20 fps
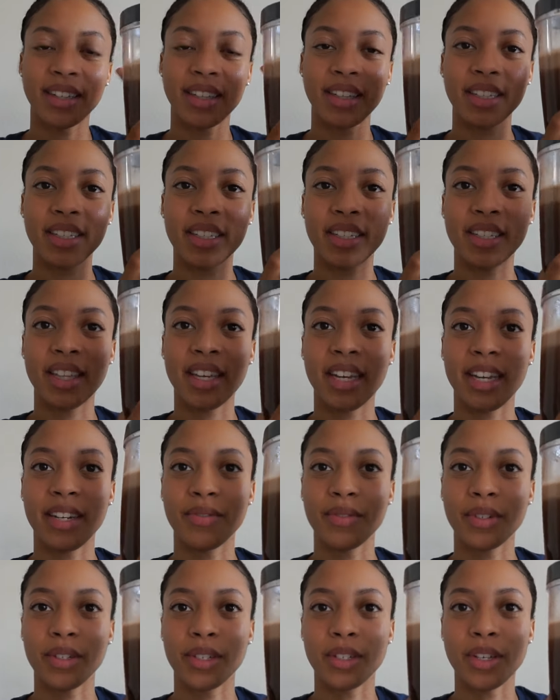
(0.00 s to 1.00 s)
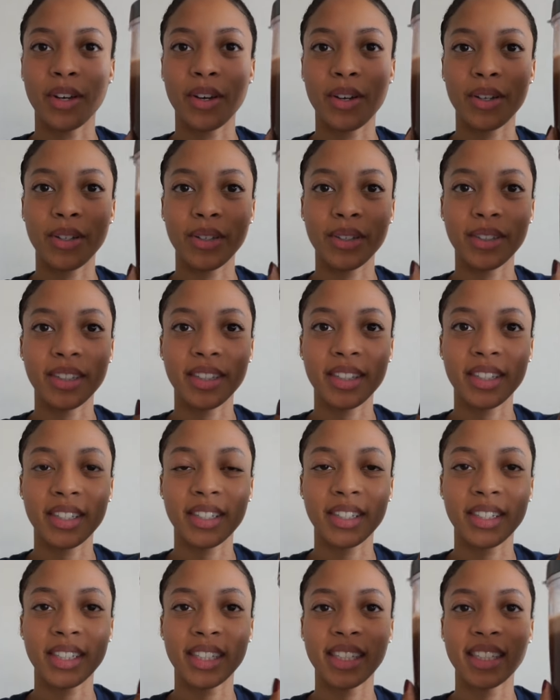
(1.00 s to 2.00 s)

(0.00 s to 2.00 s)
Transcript: This is the end result.